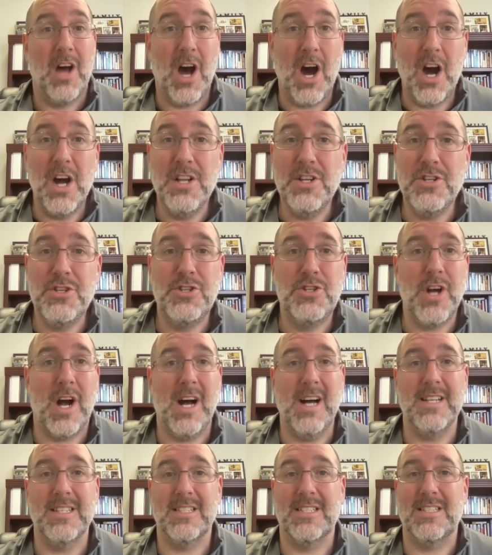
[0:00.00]

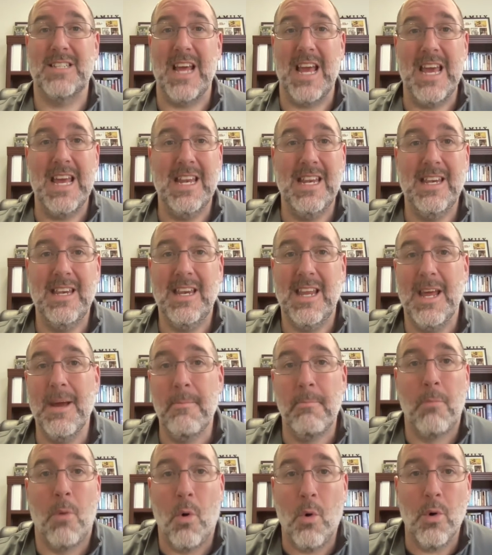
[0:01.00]
unjust and
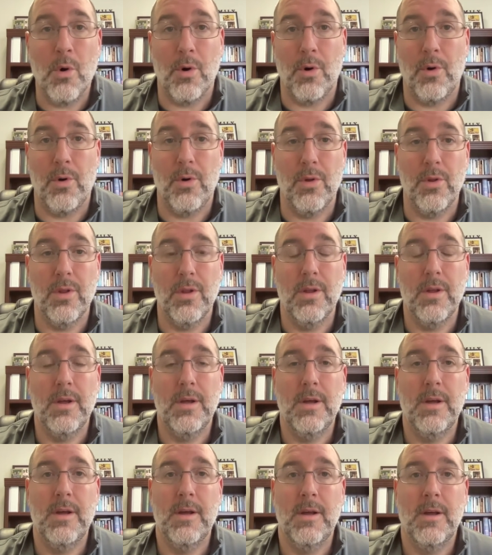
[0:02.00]
immoral.
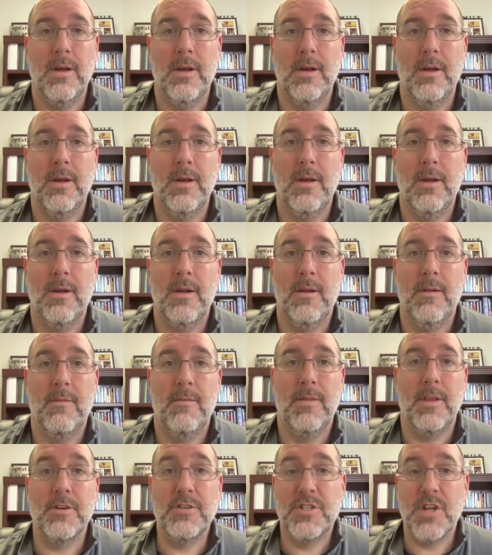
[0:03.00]

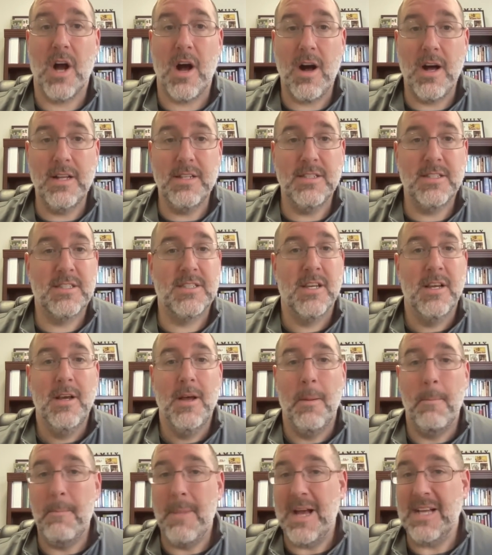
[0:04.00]
Now, John's
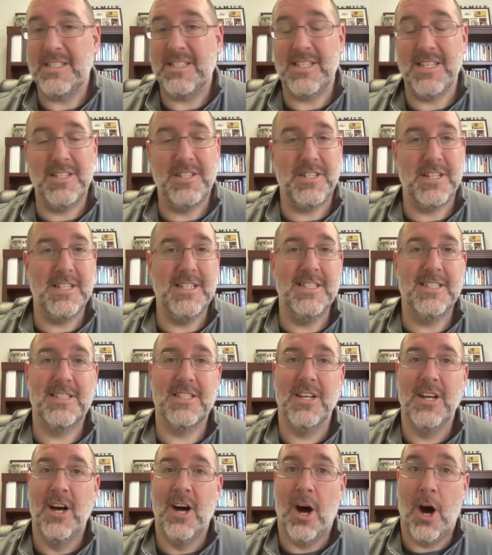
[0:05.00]
message is
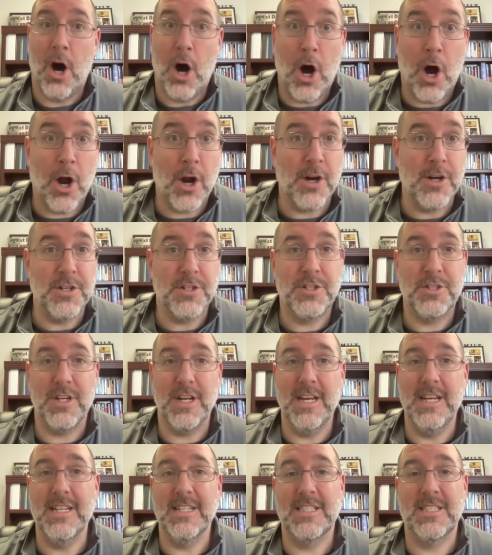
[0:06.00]
harsh,
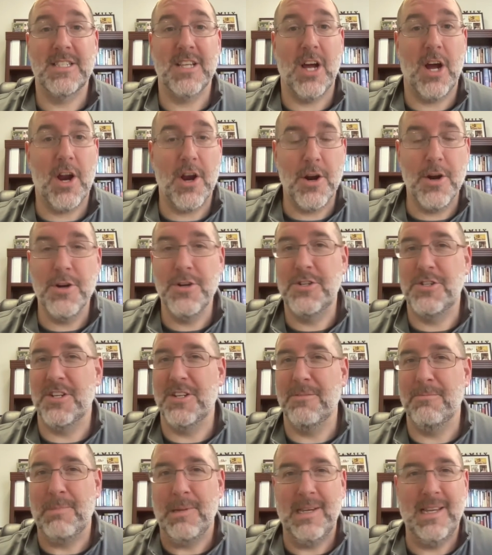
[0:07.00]
it's
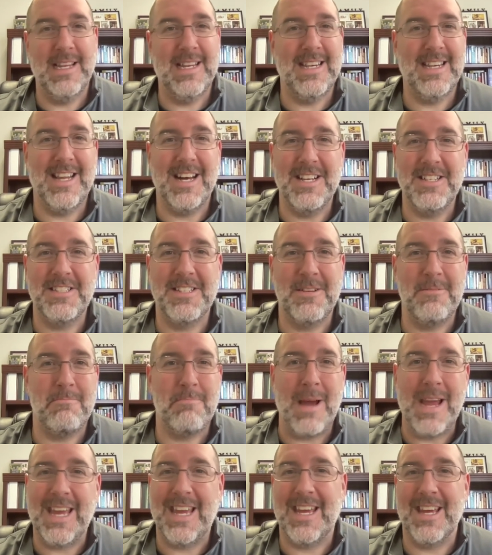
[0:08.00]
urgent, but it doesn't
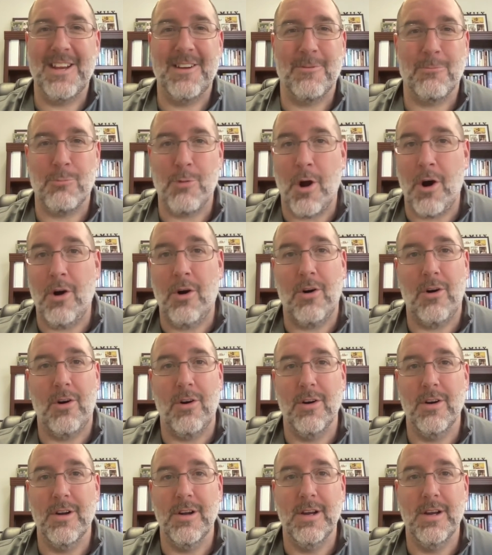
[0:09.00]
make it wrong.